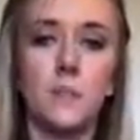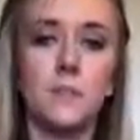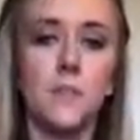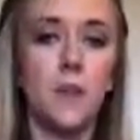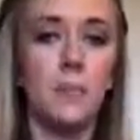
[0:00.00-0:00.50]

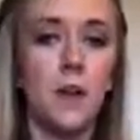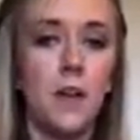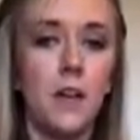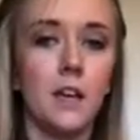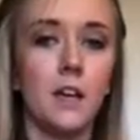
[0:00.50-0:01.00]
set up
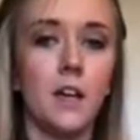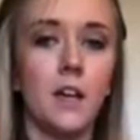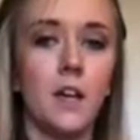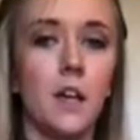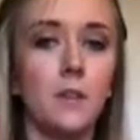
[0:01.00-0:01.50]
a
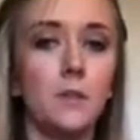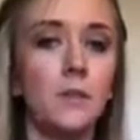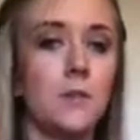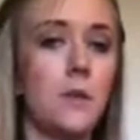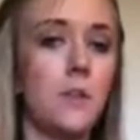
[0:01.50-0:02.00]
Kangaroo
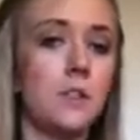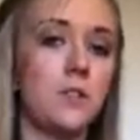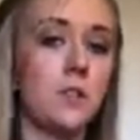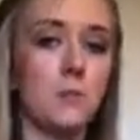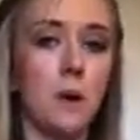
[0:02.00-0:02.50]
Joey
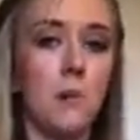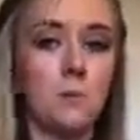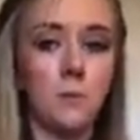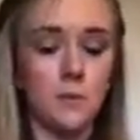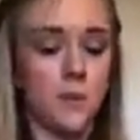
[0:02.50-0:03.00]
Jr.
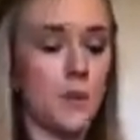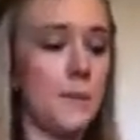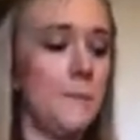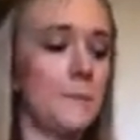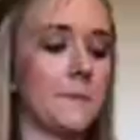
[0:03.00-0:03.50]
pump.
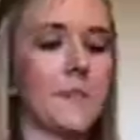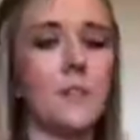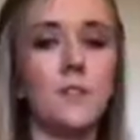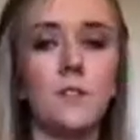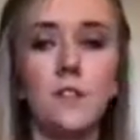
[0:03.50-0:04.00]

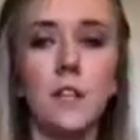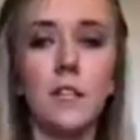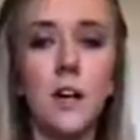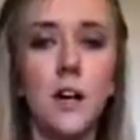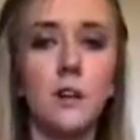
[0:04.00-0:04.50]
It's really not
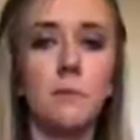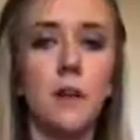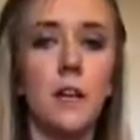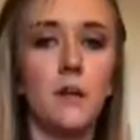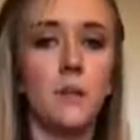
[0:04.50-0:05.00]
that hard,
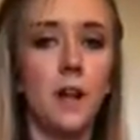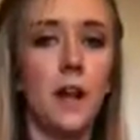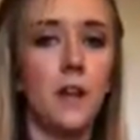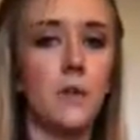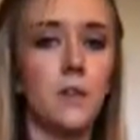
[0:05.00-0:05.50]
but when
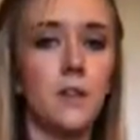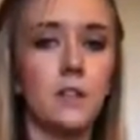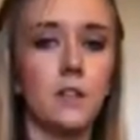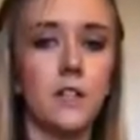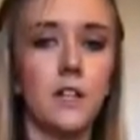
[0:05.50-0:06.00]
I
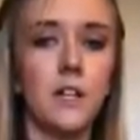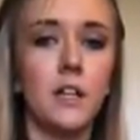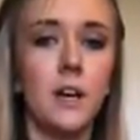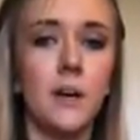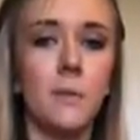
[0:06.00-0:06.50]
was
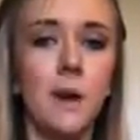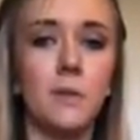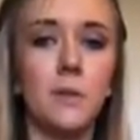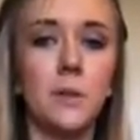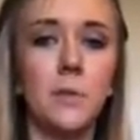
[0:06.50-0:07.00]
learning, I
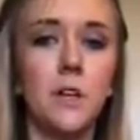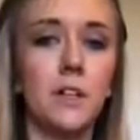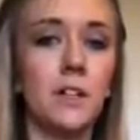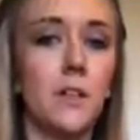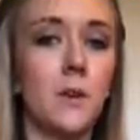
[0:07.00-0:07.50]
really
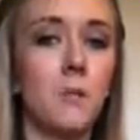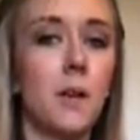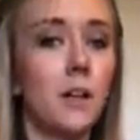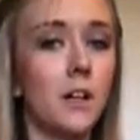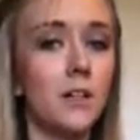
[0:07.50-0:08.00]
wanted another
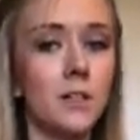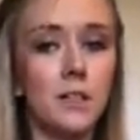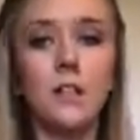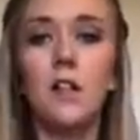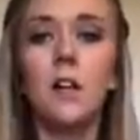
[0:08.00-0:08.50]

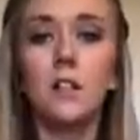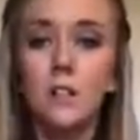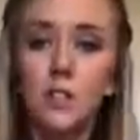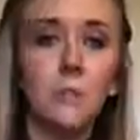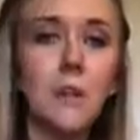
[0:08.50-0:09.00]
parent
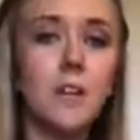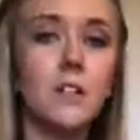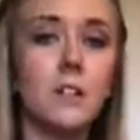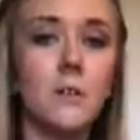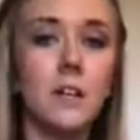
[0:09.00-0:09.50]
to show me how
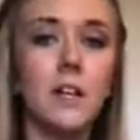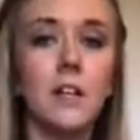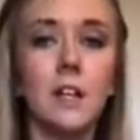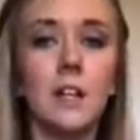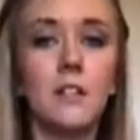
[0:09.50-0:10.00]
to do it,
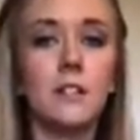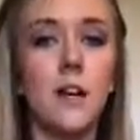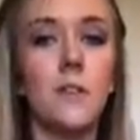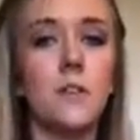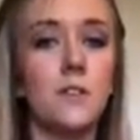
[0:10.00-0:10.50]
and I just
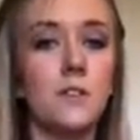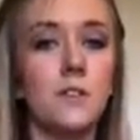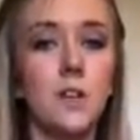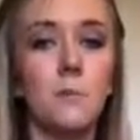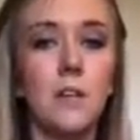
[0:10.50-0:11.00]
had the
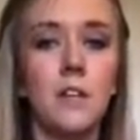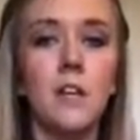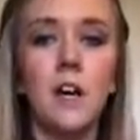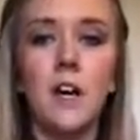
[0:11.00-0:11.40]
nurses show me.